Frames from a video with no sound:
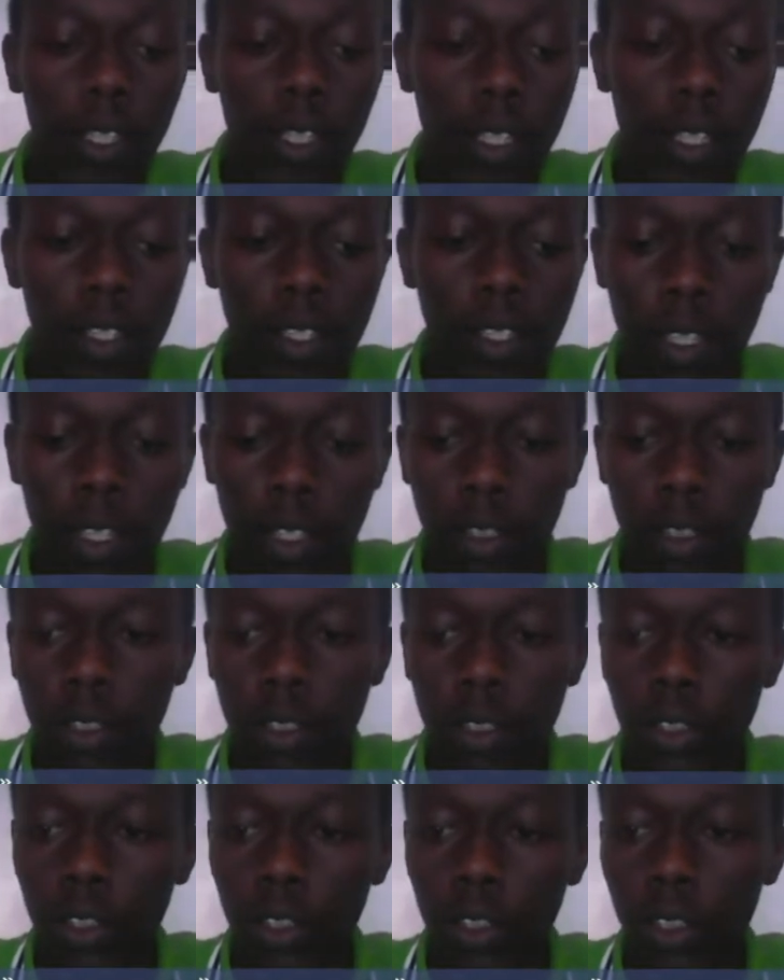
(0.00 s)
ladies and
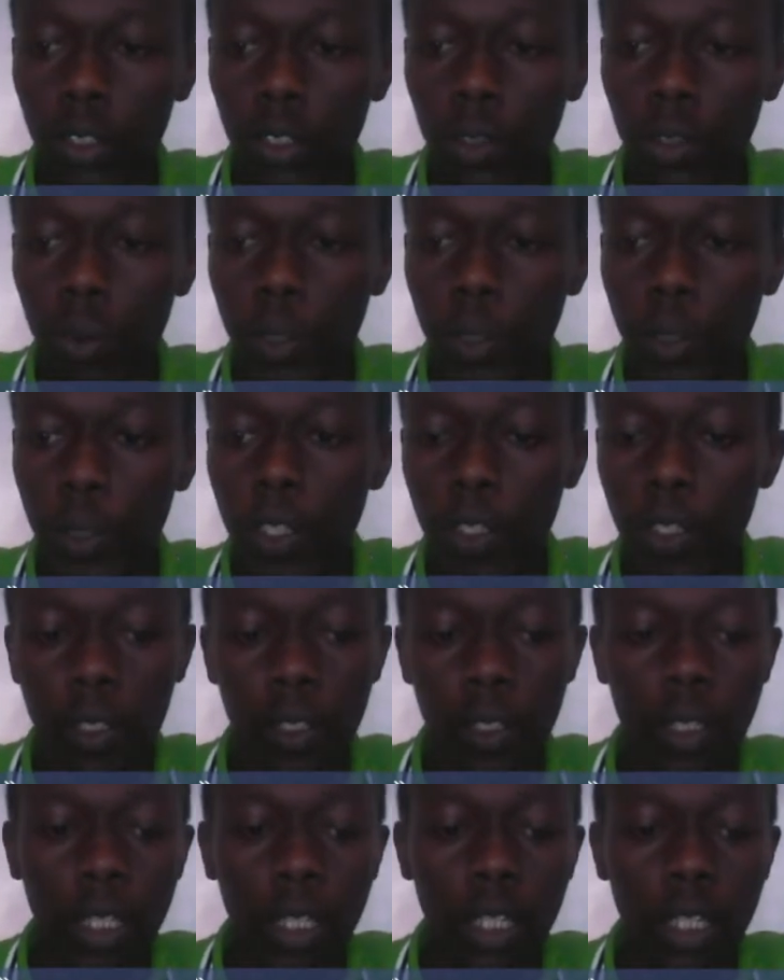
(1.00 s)
gentlemen,
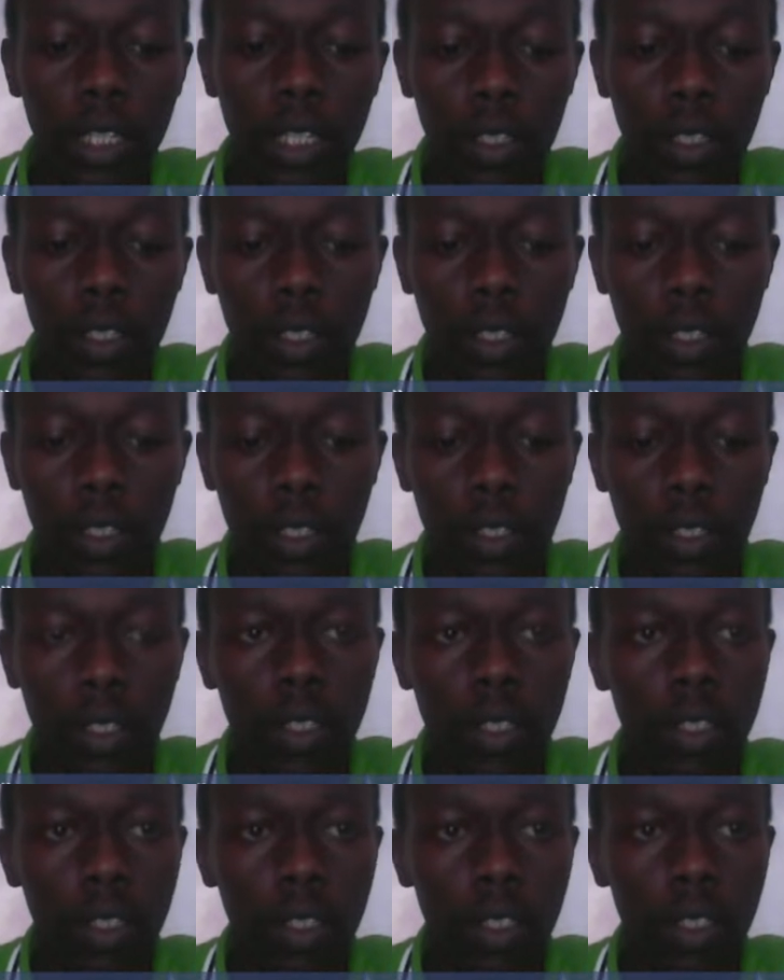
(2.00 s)
it's